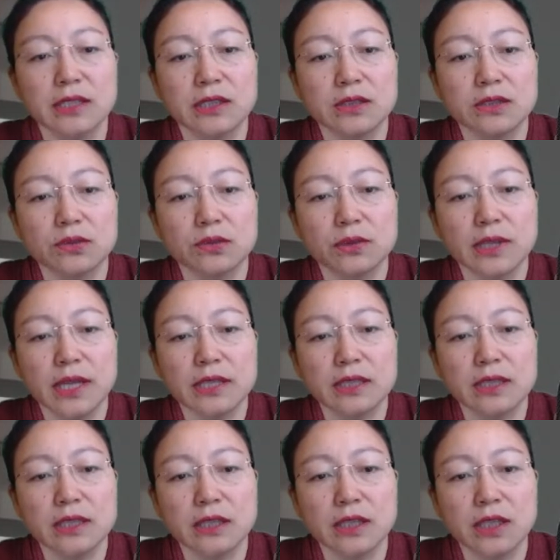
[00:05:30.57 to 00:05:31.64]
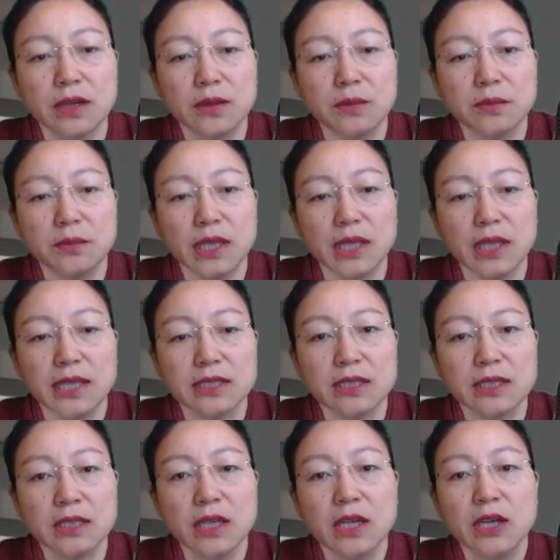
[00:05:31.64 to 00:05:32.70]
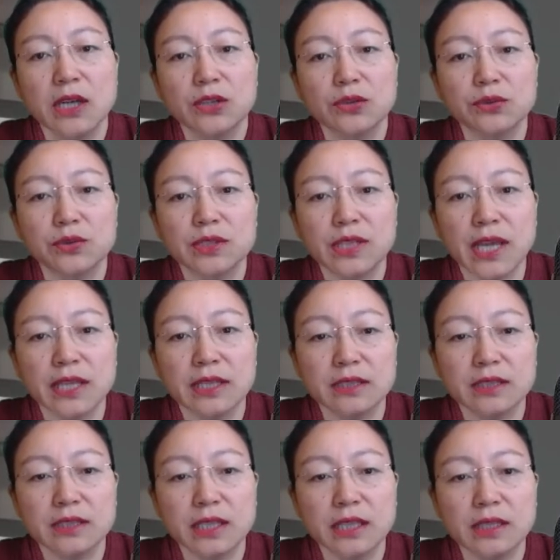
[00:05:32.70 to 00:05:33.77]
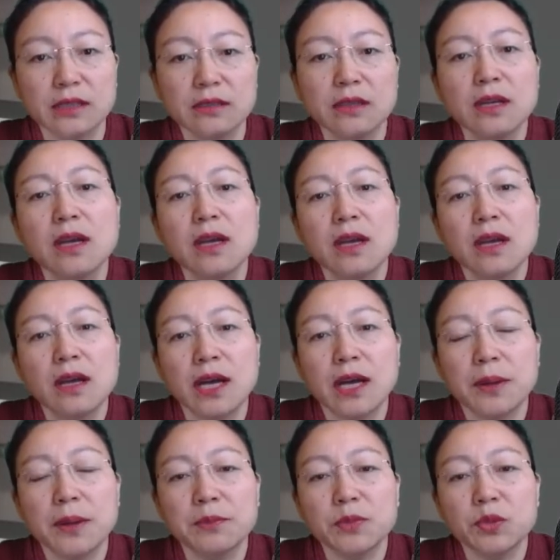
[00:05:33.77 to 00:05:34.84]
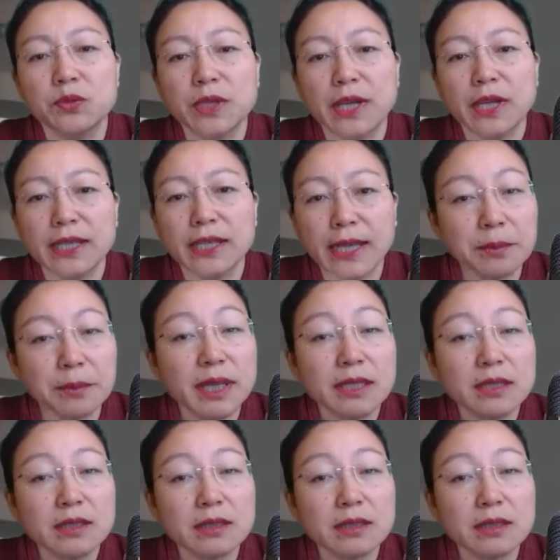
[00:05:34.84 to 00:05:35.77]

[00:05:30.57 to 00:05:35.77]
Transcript: So let's click on plus to set a scene. You can name it.